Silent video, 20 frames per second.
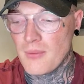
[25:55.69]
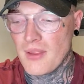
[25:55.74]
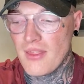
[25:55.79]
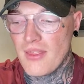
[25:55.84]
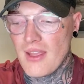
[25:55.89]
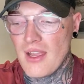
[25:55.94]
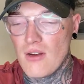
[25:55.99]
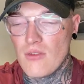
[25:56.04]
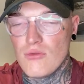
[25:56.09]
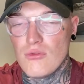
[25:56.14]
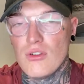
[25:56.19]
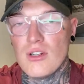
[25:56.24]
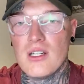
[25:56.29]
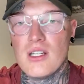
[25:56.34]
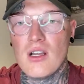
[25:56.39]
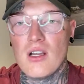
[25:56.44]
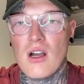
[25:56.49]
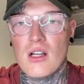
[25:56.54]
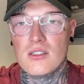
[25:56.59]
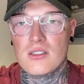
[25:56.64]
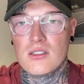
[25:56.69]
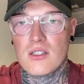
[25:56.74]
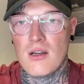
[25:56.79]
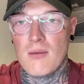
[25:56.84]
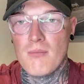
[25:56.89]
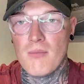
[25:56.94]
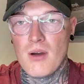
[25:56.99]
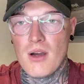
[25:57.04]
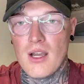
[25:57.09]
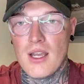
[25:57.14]
They're really hard to
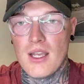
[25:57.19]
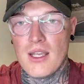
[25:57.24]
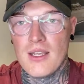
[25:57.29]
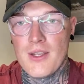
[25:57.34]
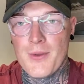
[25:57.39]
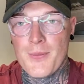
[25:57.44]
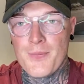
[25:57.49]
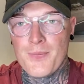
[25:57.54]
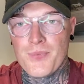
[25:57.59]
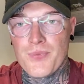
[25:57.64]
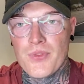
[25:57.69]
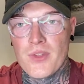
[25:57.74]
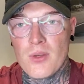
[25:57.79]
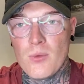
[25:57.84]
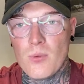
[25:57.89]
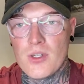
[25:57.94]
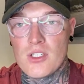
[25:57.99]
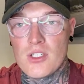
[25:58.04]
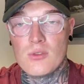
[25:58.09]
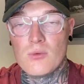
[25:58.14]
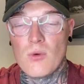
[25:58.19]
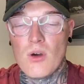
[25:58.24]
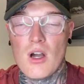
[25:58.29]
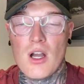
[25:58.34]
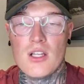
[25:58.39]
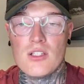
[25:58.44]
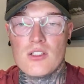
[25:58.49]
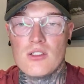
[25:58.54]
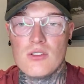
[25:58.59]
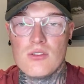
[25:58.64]
come by, which is
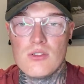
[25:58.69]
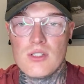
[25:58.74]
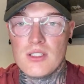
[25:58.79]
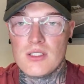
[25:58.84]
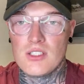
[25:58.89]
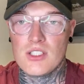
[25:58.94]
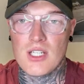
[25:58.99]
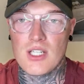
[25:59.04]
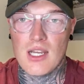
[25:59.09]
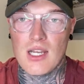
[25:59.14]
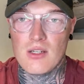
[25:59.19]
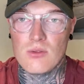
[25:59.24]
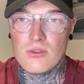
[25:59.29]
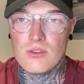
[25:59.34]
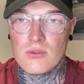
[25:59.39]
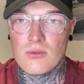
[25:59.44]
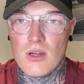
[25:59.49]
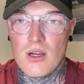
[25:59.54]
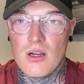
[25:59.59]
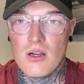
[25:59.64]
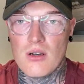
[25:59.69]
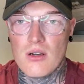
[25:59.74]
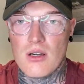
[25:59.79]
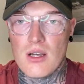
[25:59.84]
why I do this channel as well,